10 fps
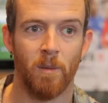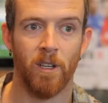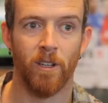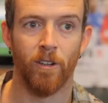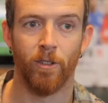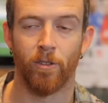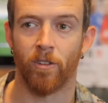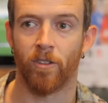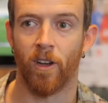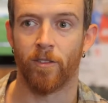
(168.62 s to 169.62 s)
maybe introduce
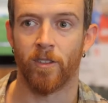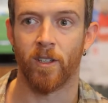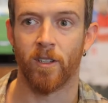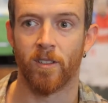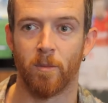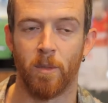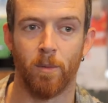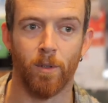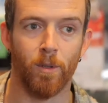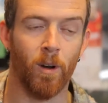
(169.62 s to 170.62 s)
ourselves to, to
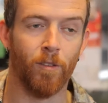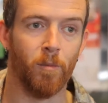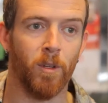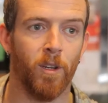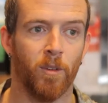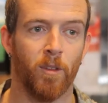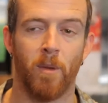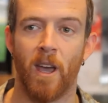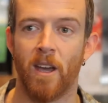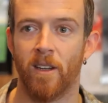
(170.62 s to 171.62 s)
people who aren't familiar with the
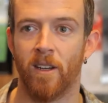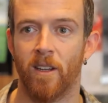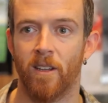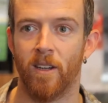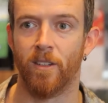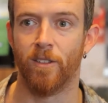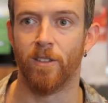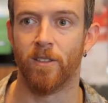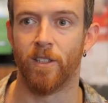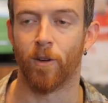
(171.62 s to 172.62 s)
band in a, in a
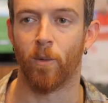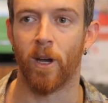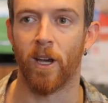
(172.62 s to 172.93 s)
different